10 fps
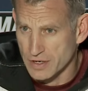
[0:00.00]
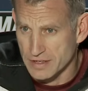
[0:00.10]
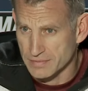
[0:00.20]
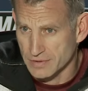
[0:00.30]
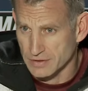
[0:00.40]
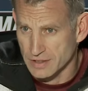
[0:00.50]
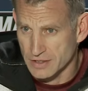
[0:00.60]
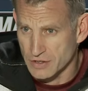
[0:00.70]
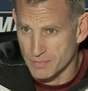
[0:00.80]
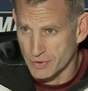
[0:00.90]
He
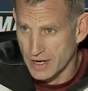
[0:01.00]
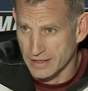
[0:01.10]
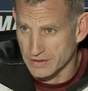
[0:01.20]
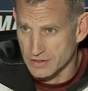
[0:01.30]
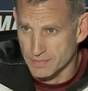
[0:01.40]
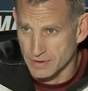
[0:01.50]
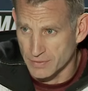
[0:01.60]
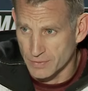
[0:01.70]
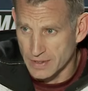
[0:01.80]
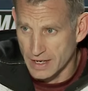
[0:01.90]
continued to practice, but then
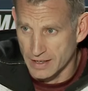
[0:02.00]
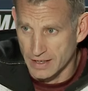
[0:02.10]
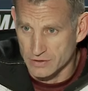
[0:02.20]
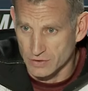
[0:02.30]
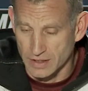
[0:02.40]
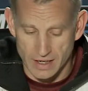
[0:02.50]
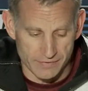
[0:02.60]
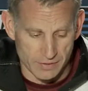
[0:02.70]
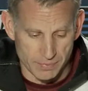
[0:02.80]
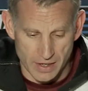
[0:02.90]
when we got it x-rayed
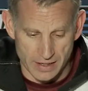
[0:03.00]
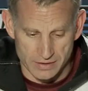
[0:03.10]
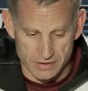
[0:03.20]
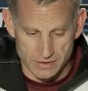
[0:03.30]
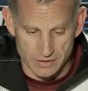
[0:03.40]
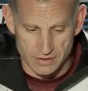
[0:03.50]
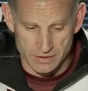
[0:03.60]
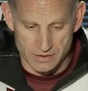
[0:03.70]
after practice, it's